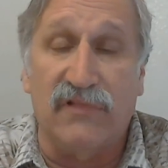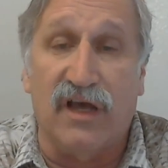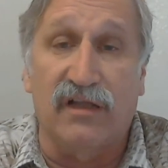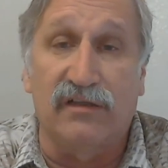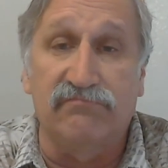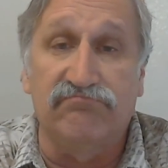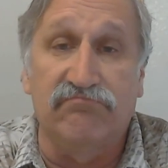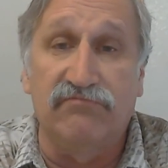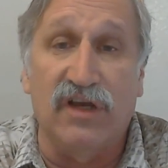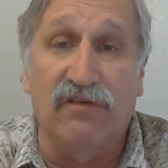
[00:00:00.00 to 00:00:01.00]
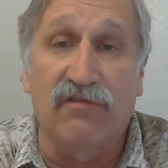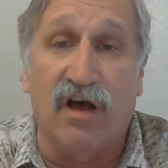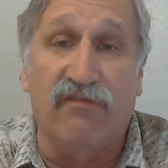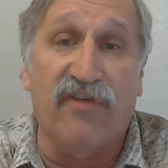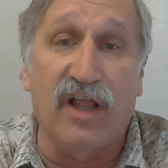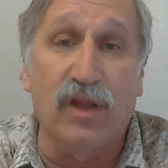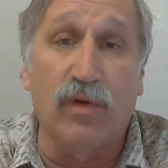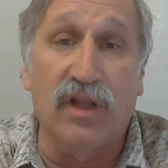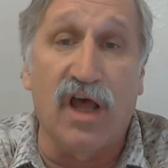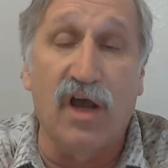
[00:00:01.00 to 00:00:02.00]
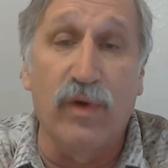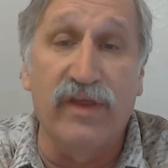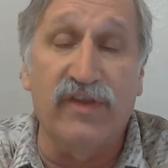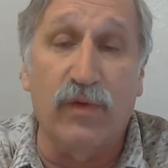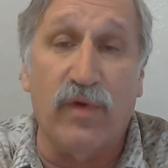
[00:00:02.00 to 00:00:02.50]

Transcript: I'll follow along with you,